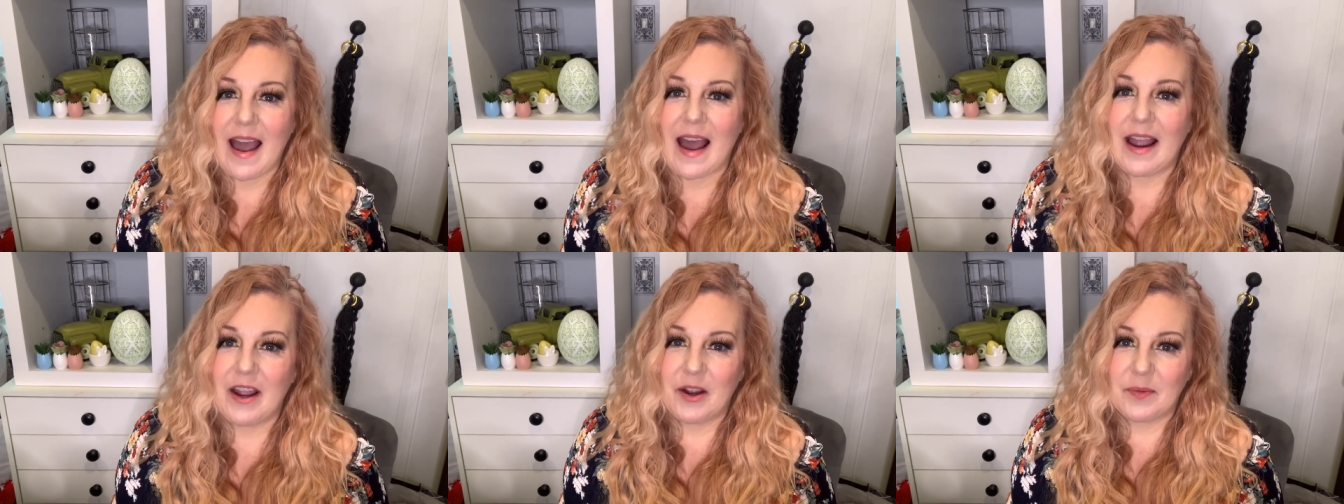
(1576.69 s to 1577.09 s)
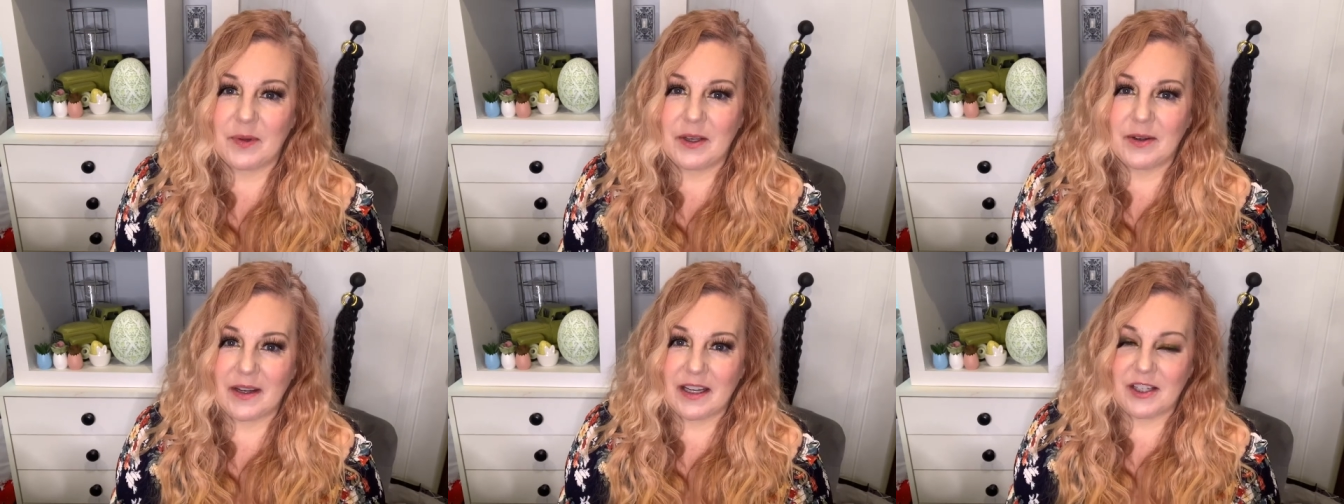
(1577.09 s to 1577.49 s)
I hope
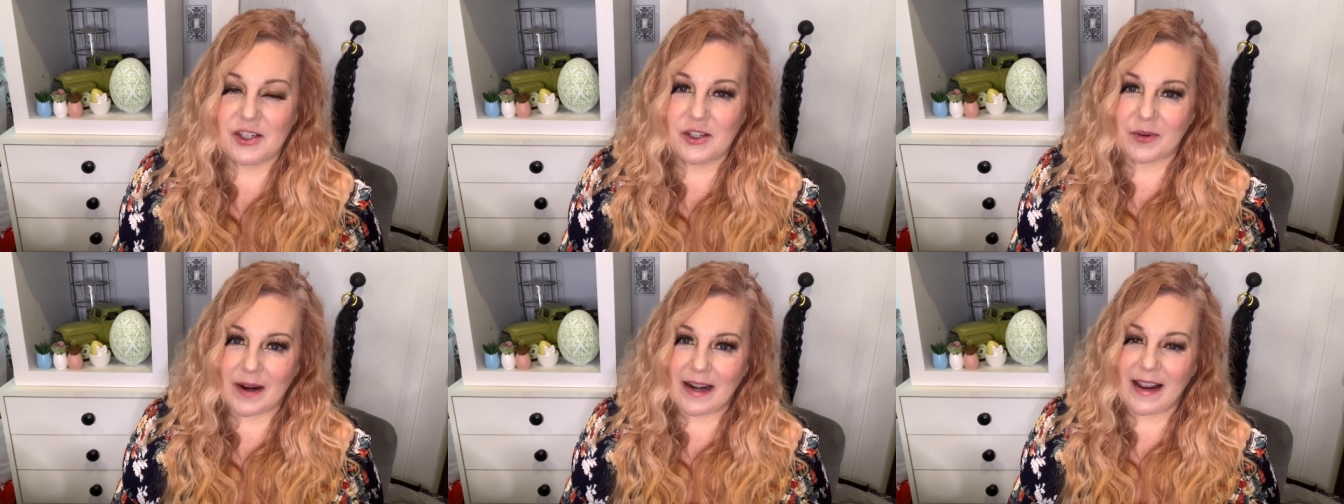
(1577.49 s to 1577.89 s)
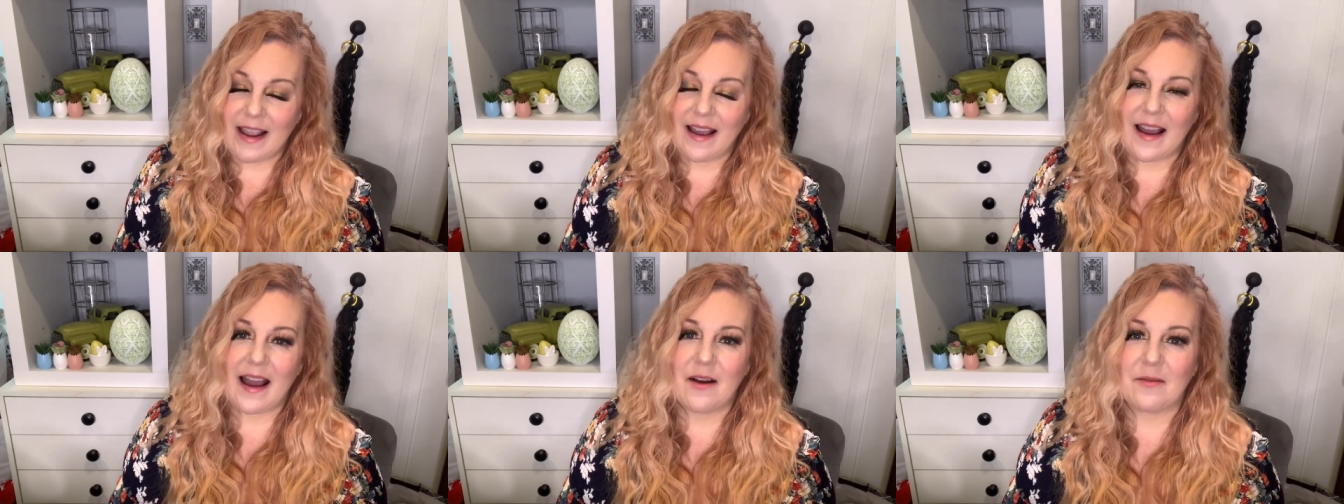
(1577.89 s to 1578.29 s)
you enjoyed
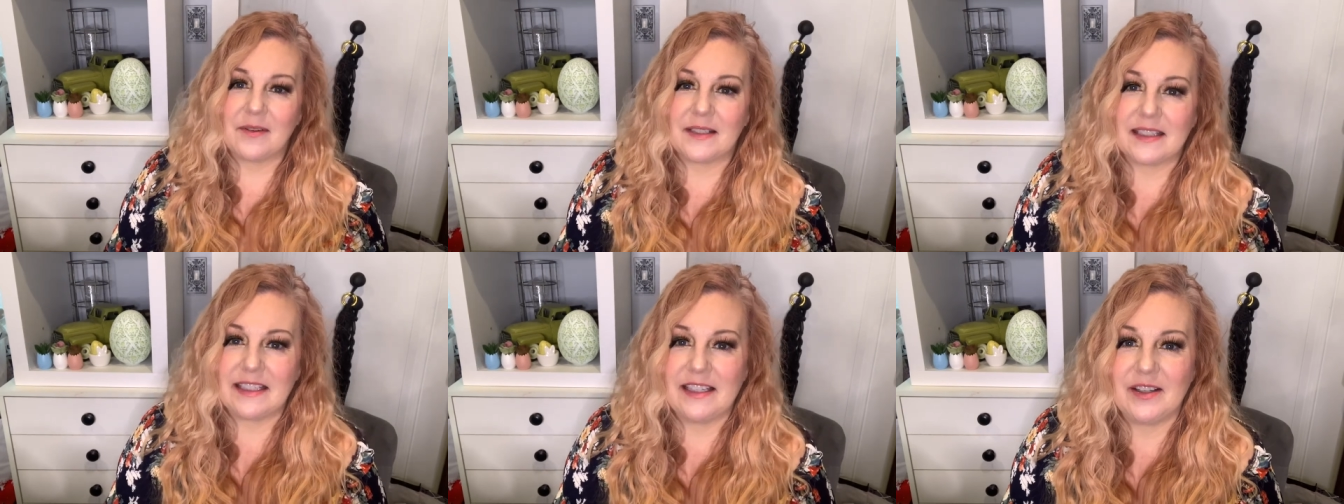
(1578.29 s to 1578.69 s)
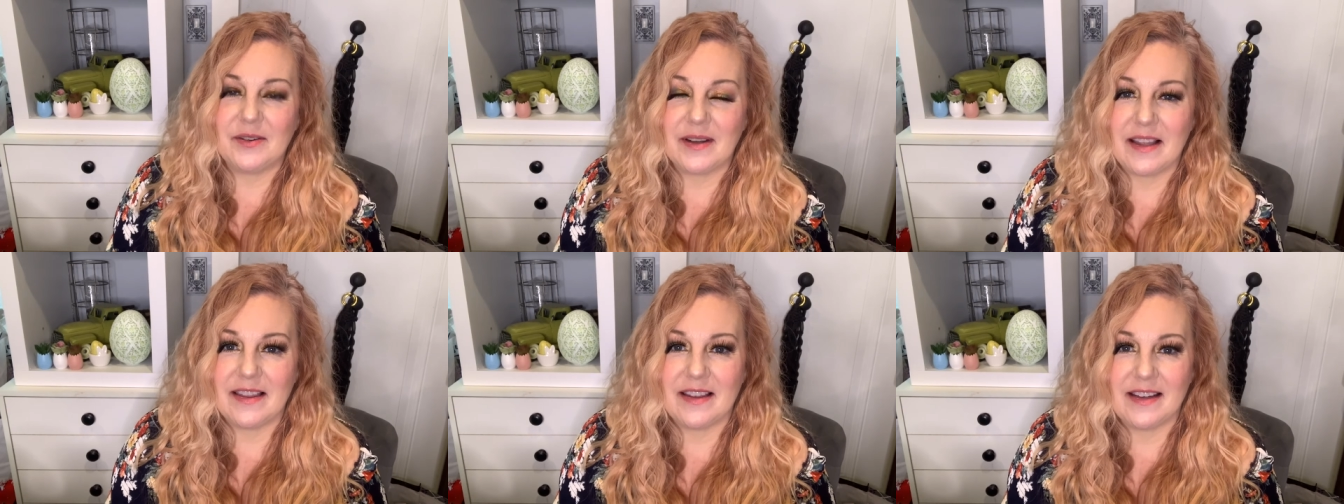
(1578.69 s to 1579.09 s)
it. I will see you
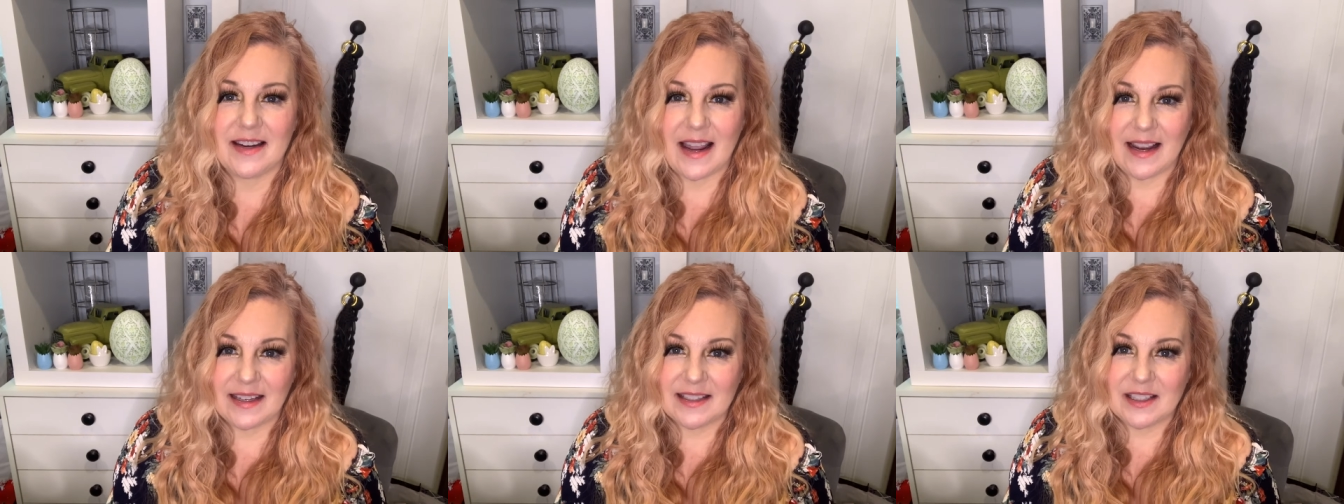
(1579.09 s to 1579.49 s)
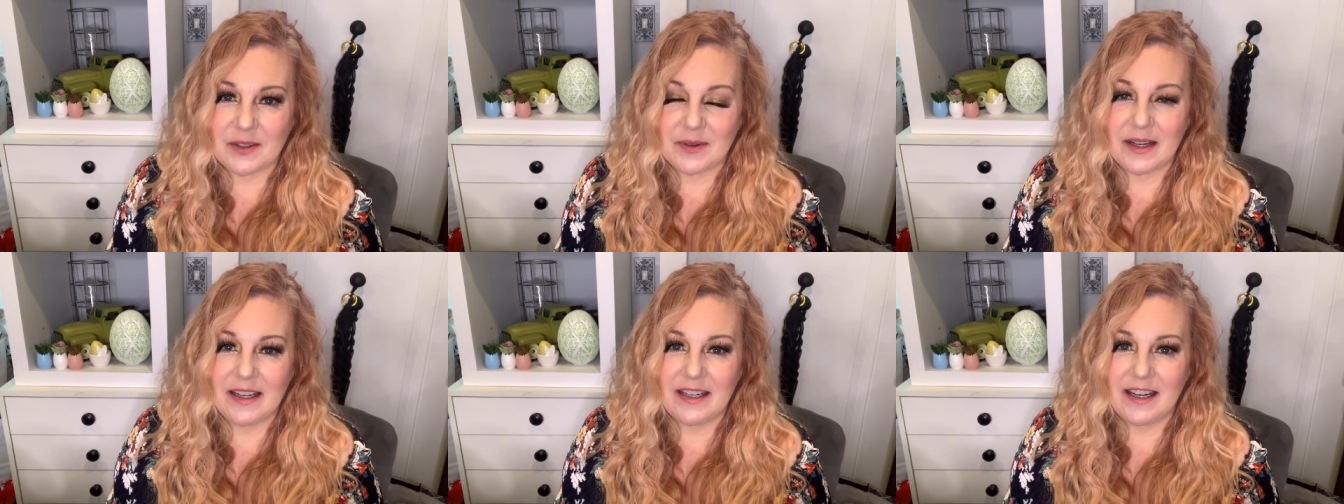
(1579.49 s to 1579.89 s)
in the next
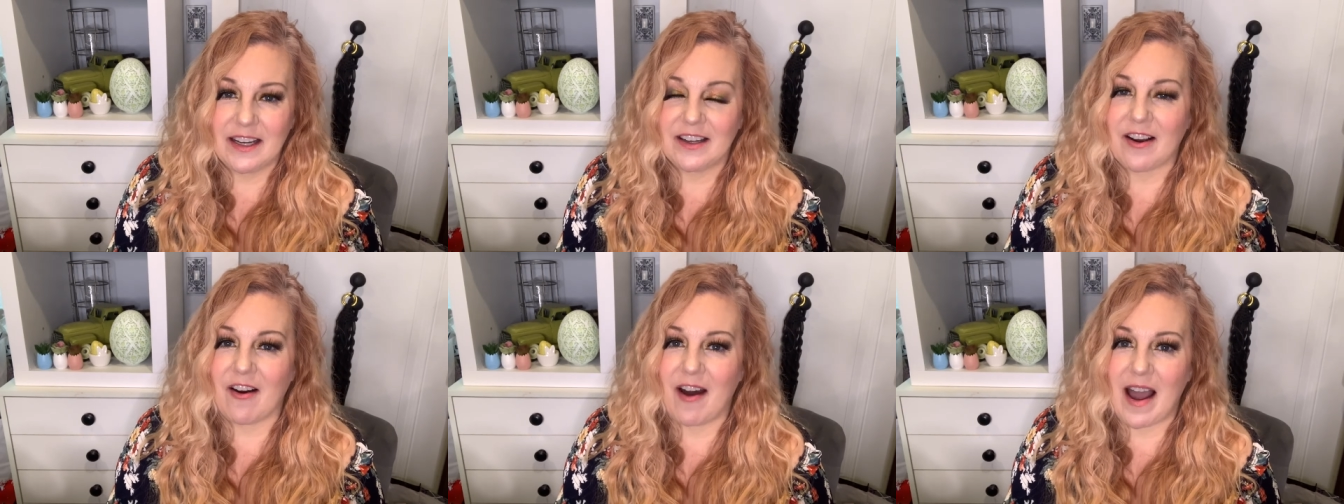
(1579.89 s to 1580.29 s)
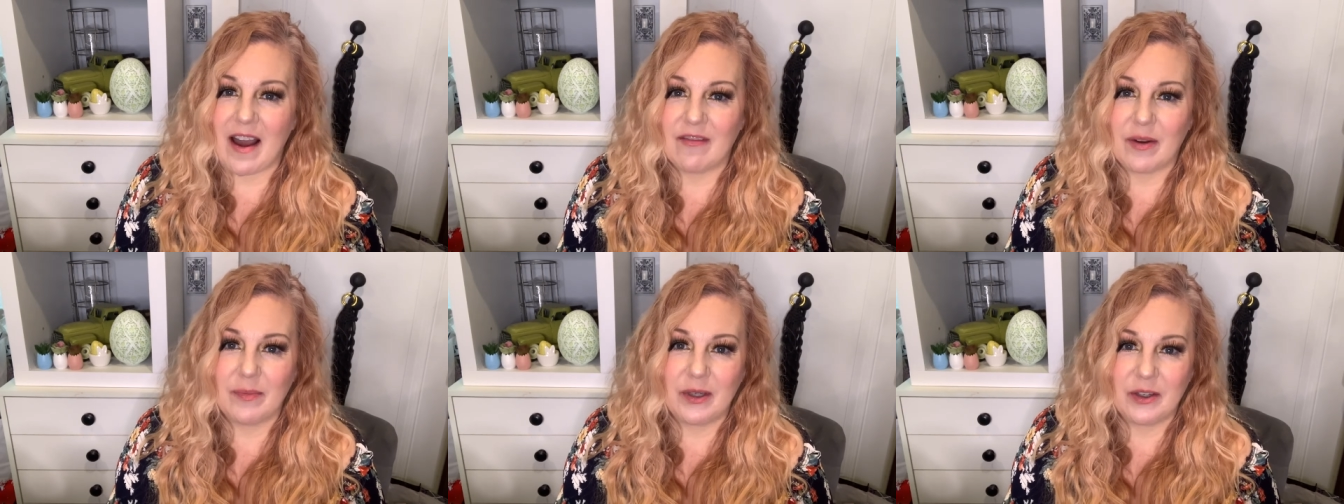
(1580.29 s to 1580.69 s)
one. Y'all
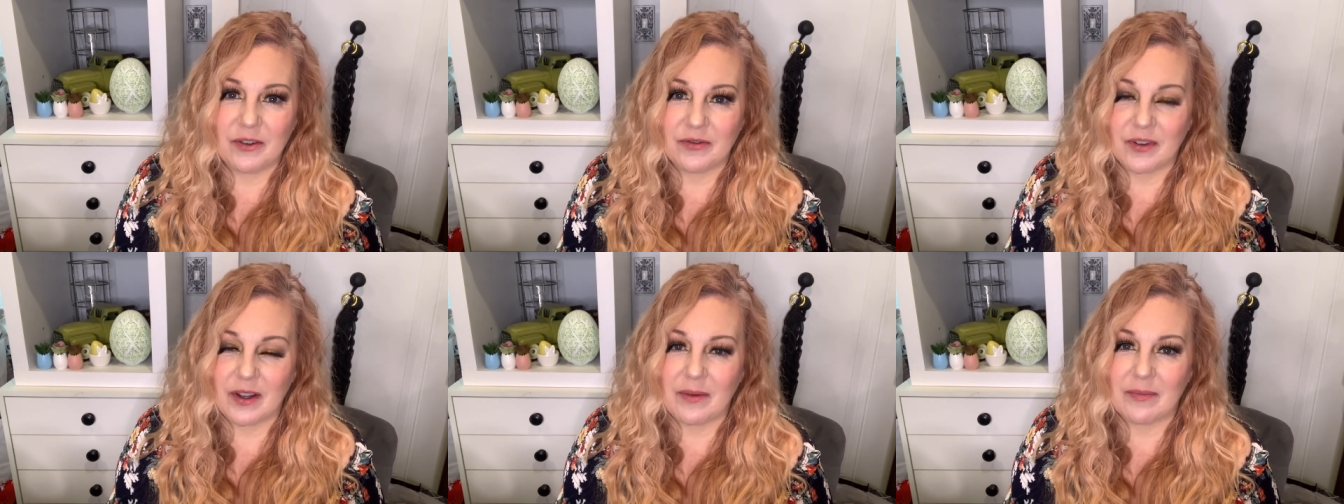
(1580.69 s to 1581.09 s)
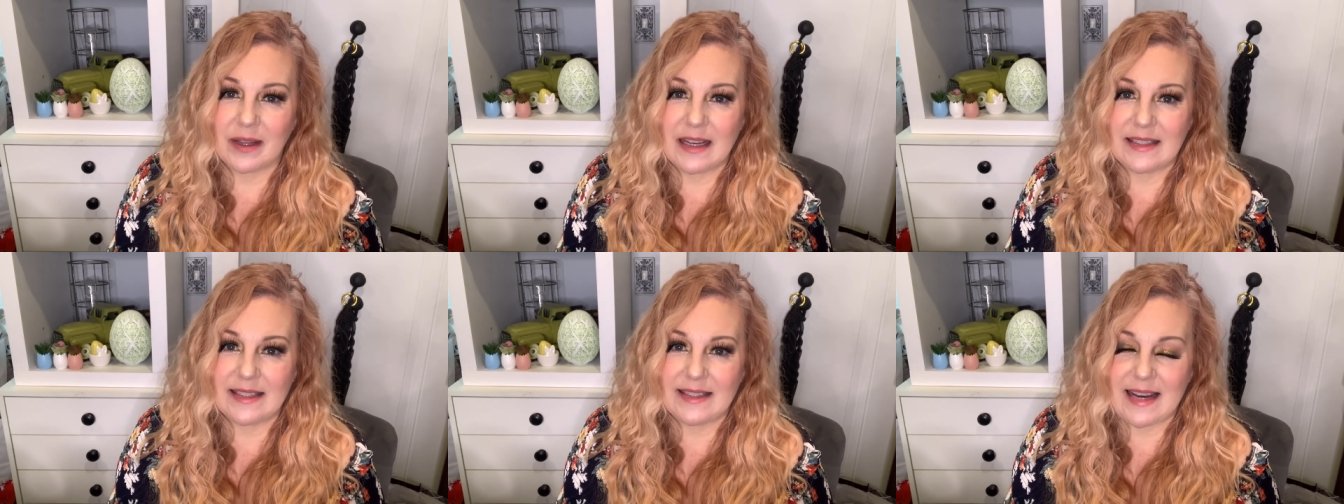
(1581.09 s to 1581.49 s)
have a beautiful and
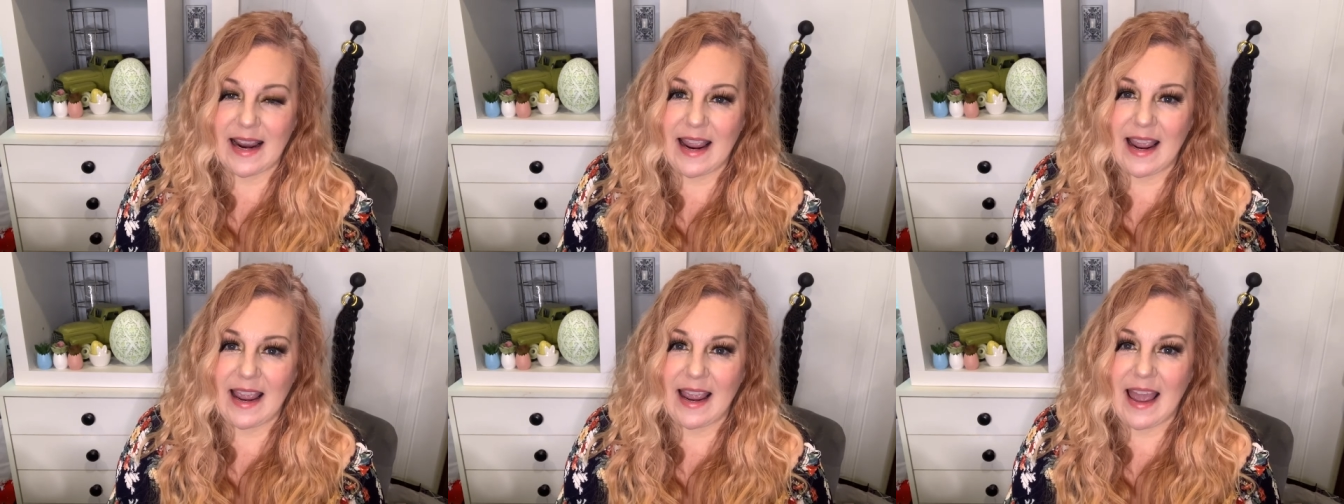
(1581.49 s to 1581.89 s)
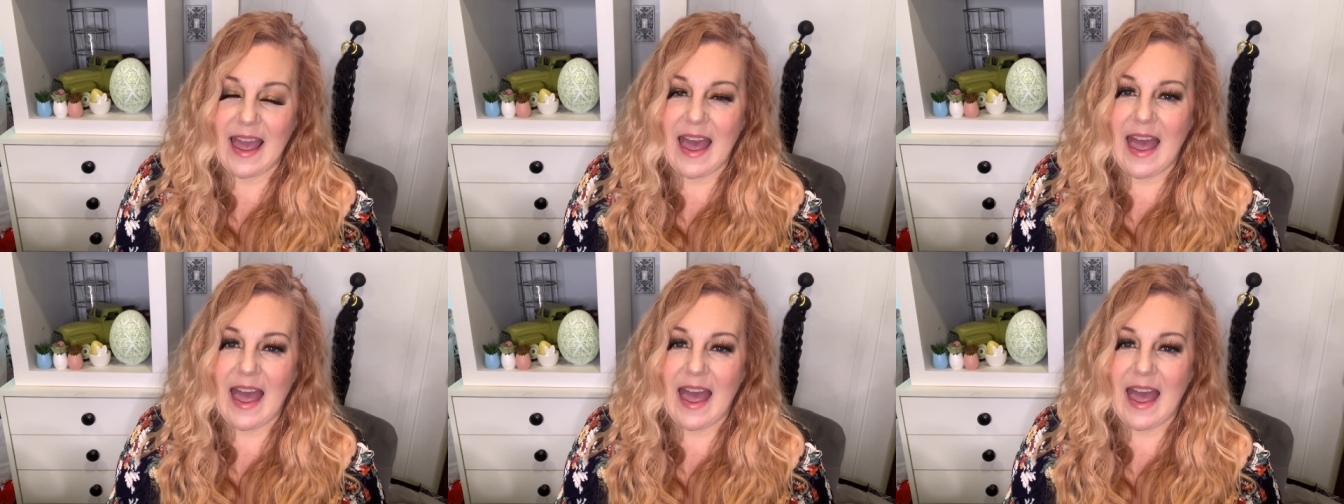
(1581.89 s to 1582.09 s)
blessed day.